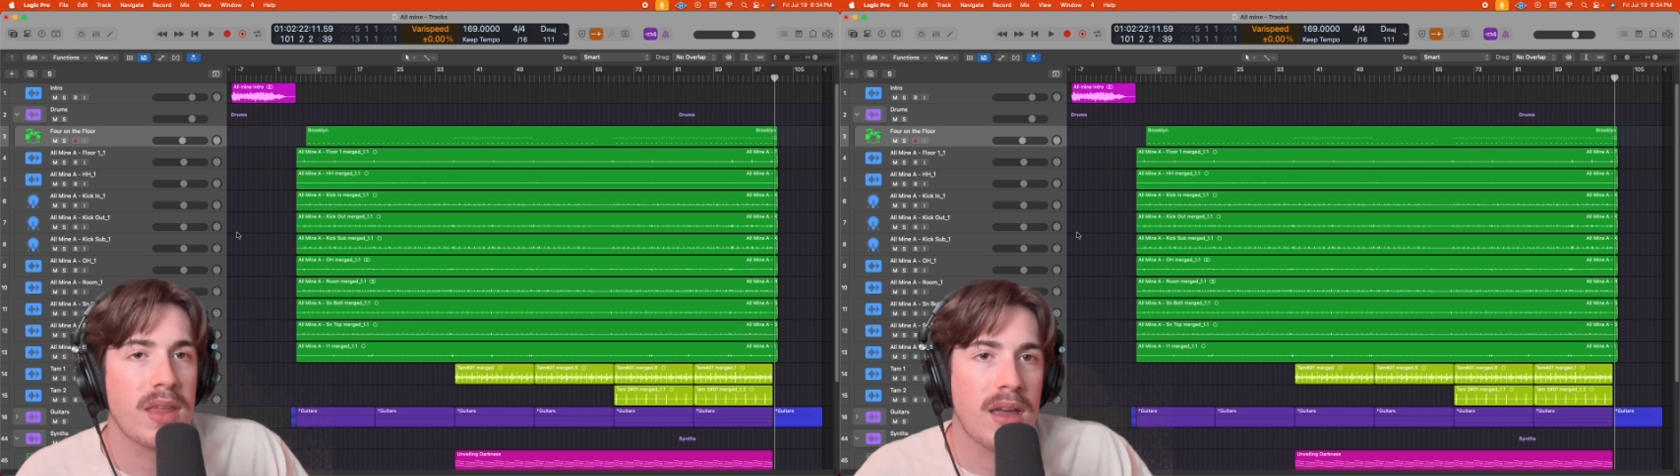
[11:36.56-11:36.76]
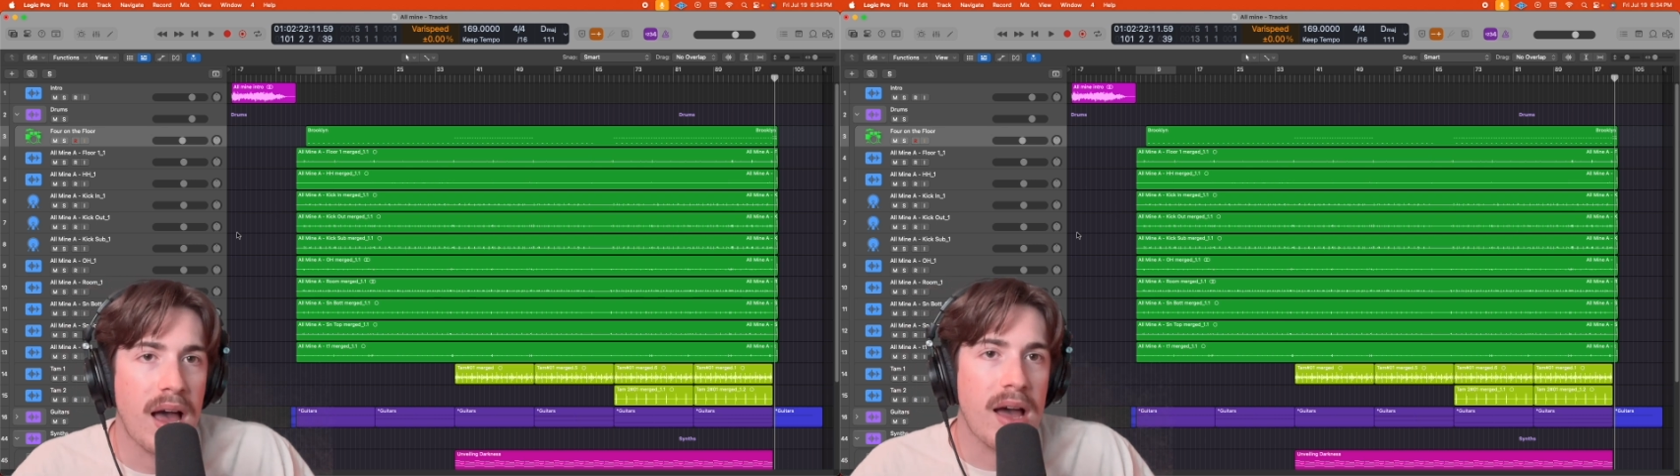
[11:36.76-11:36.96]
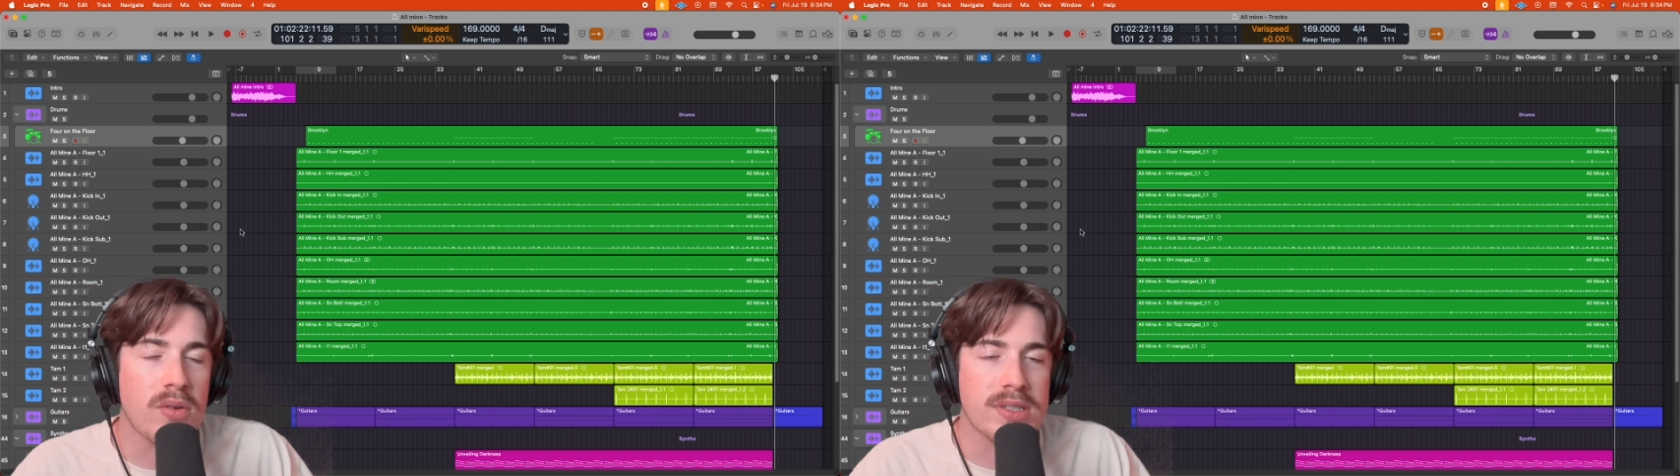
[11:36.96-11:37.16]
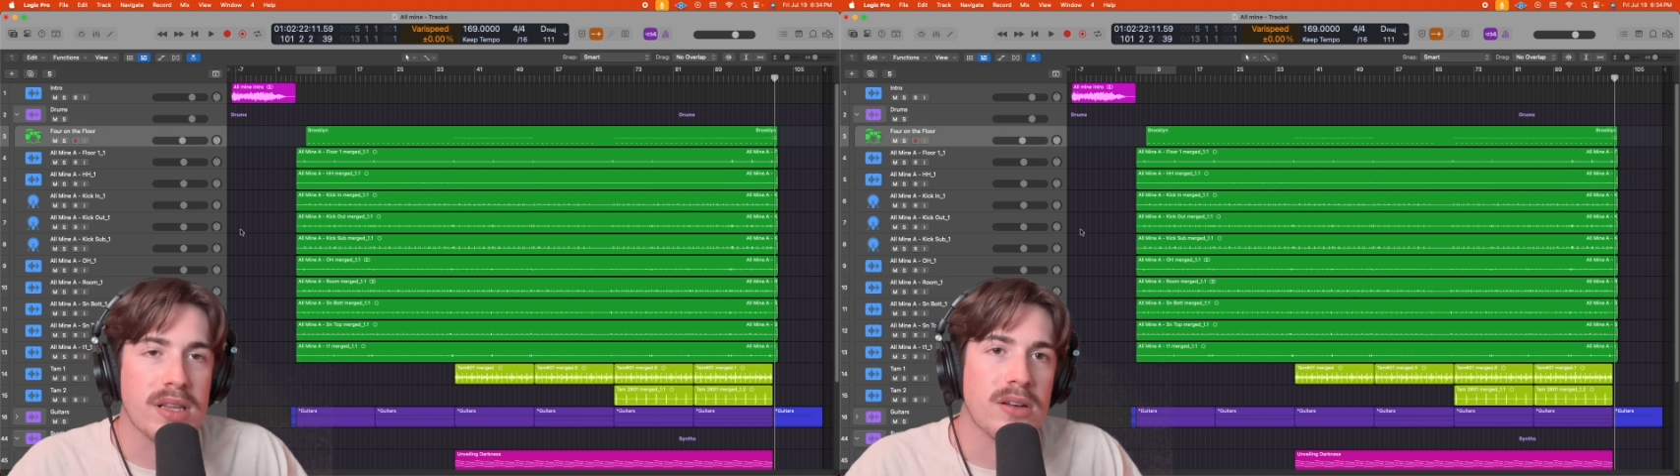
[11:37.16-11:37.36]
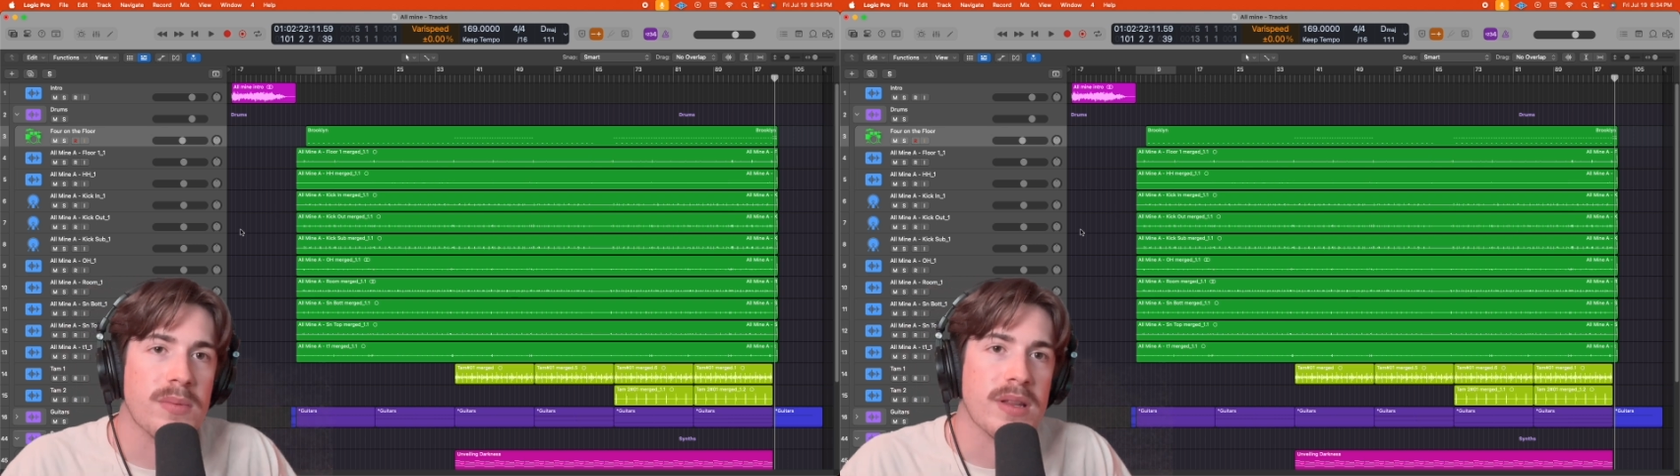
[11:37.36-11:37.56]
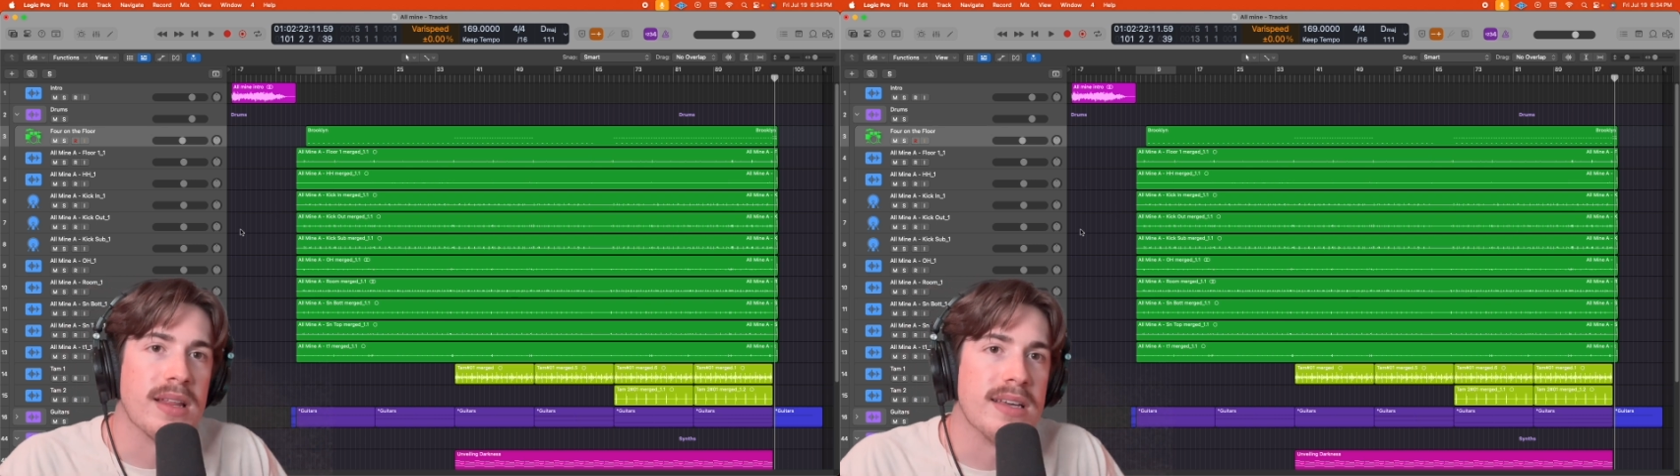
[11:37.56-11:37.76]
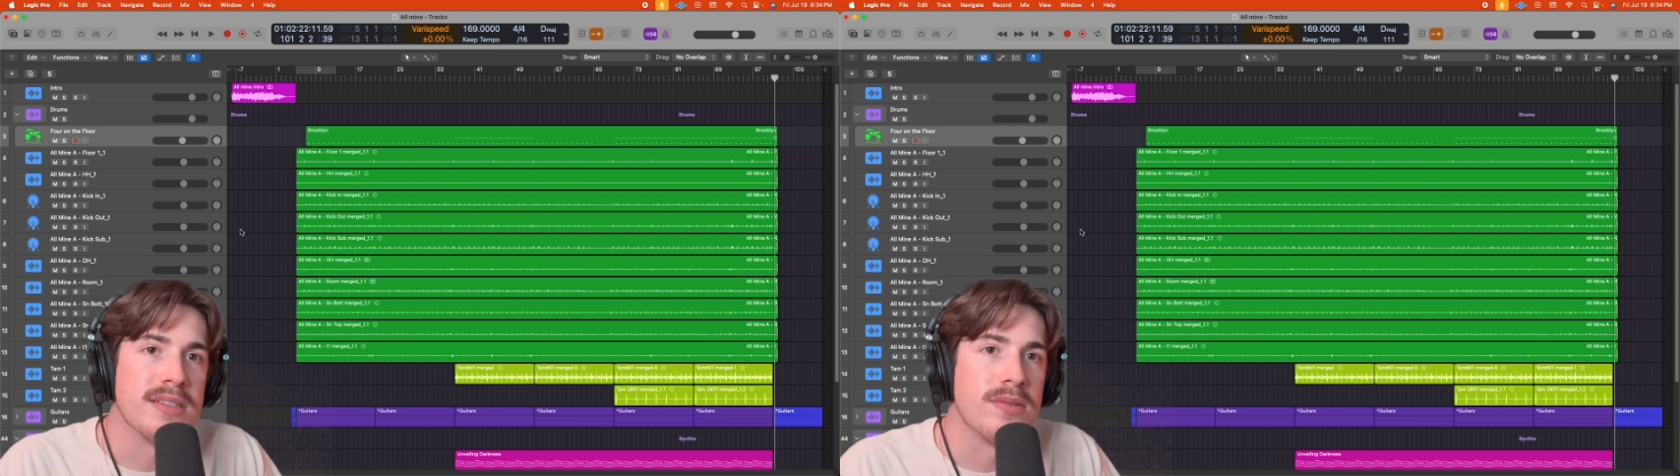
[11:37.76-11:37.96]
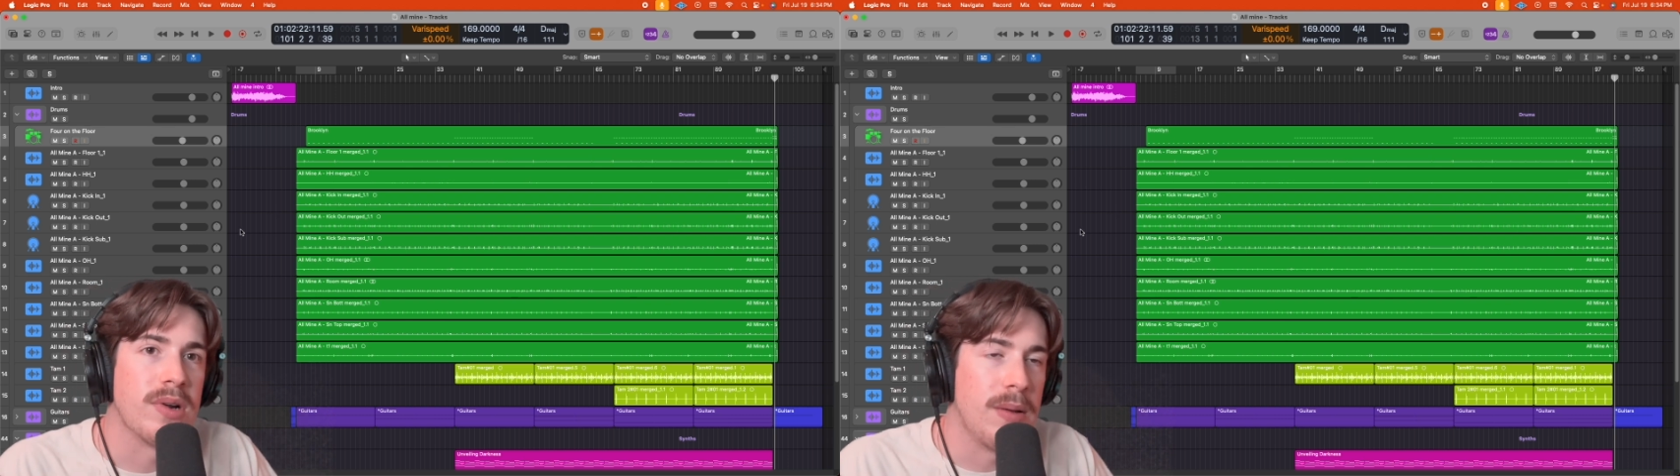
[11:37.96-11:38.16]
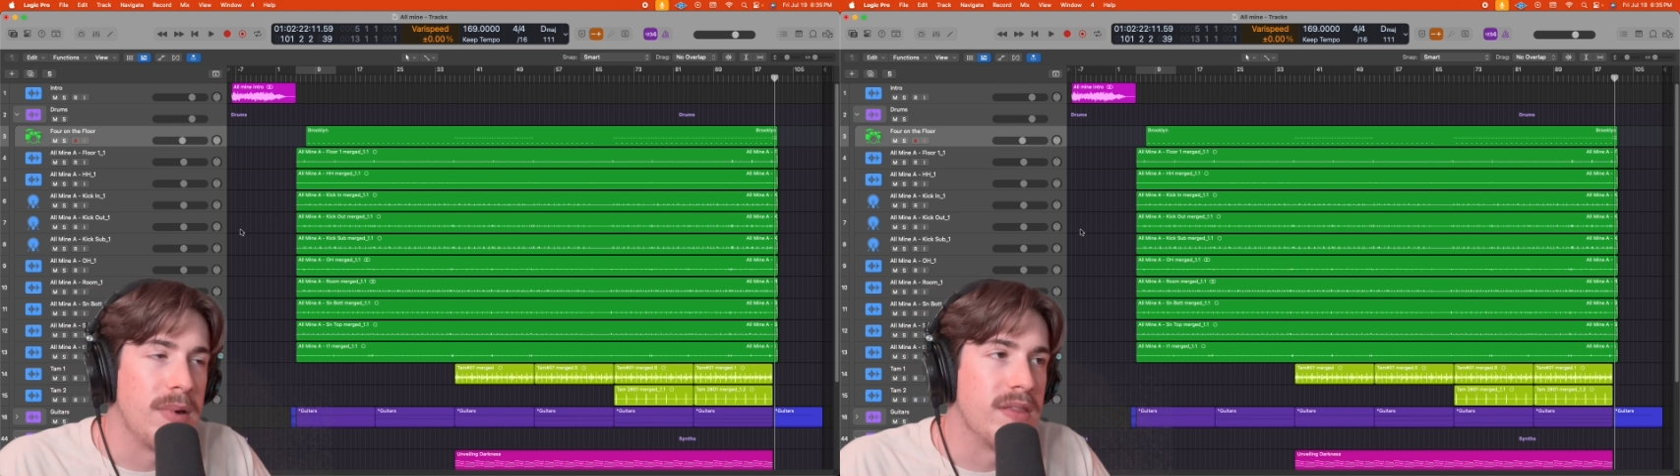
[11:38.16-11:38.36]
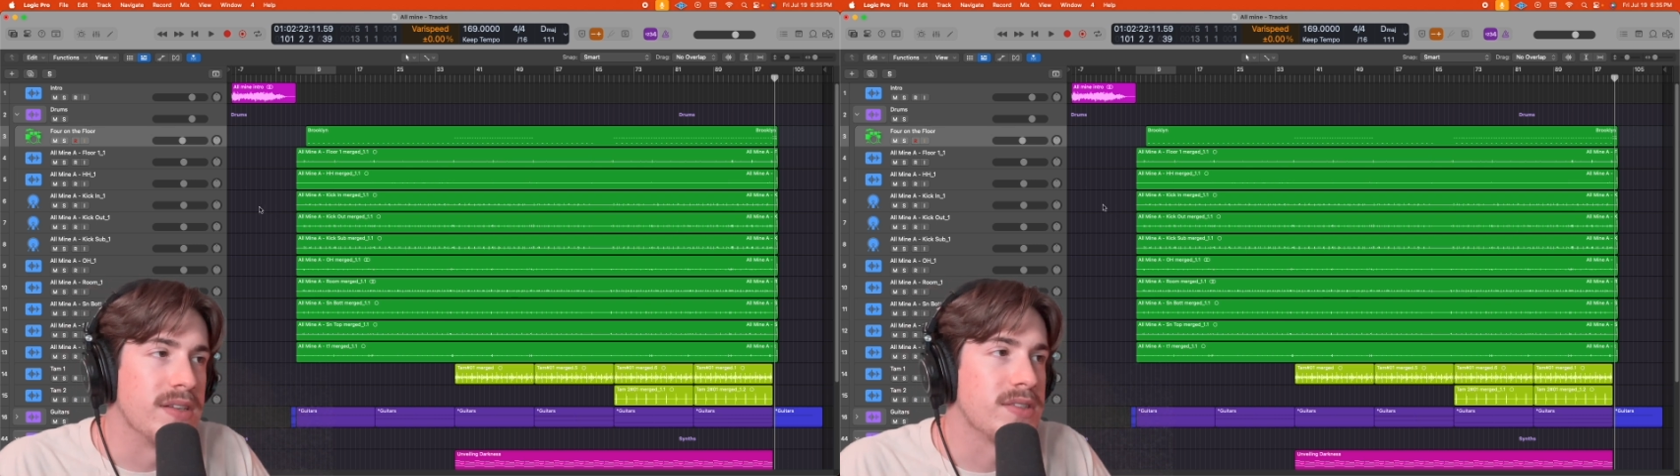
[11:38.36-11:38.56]
I was a little bit lazy when I
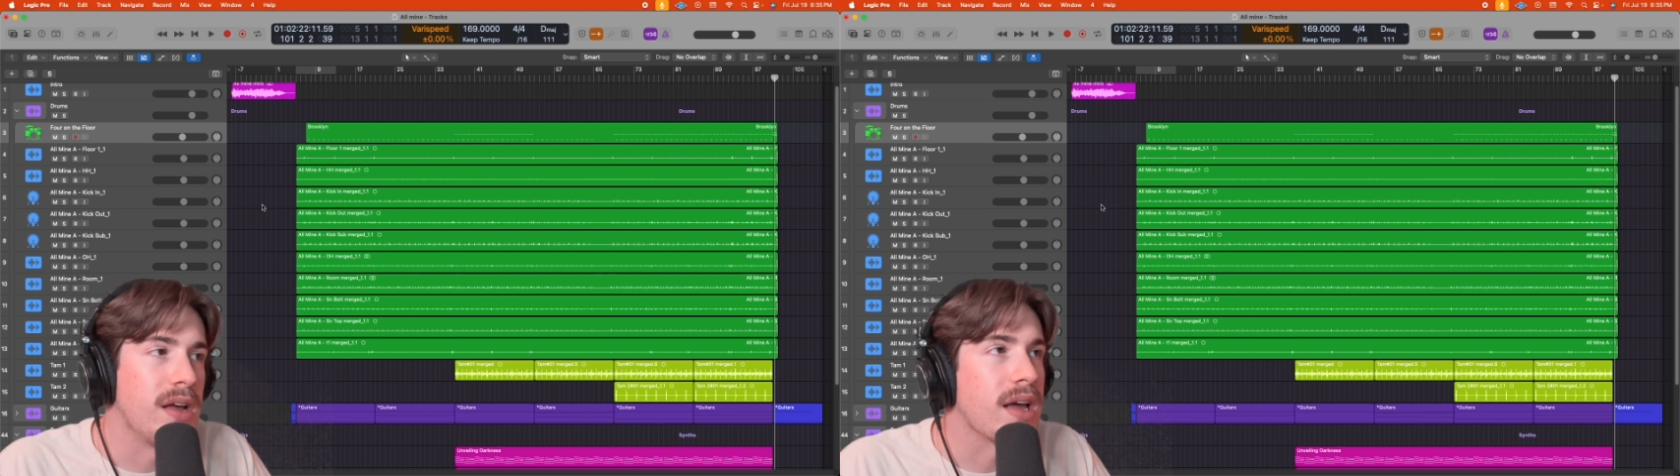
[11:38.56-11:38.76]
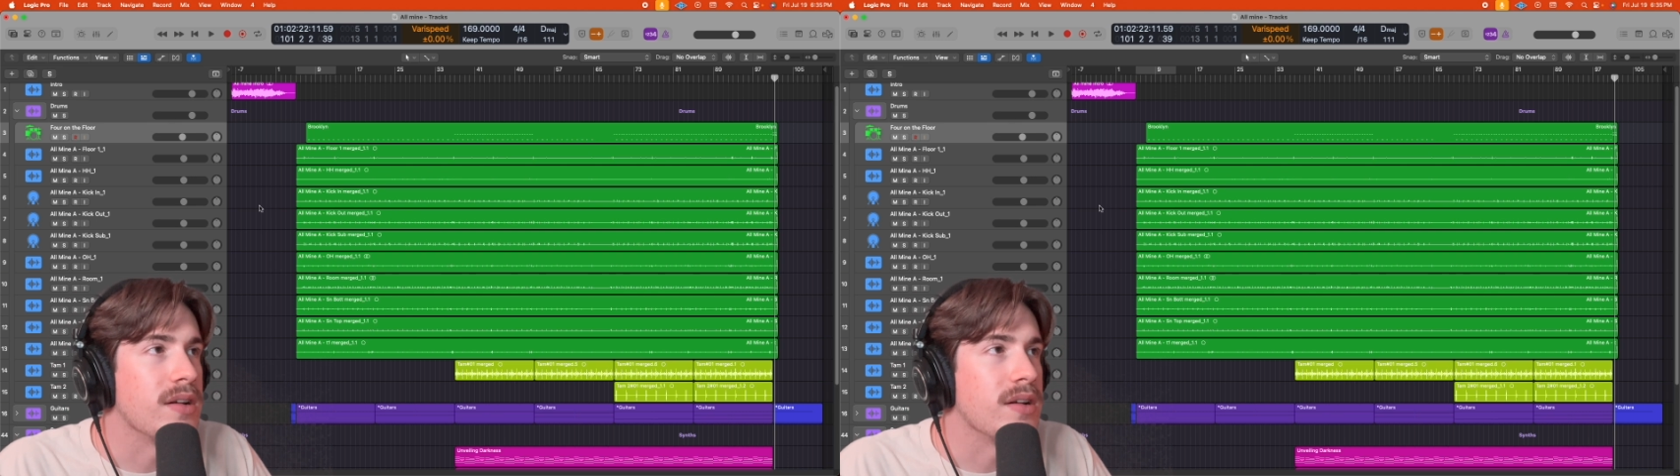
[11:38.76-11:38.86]
made this song.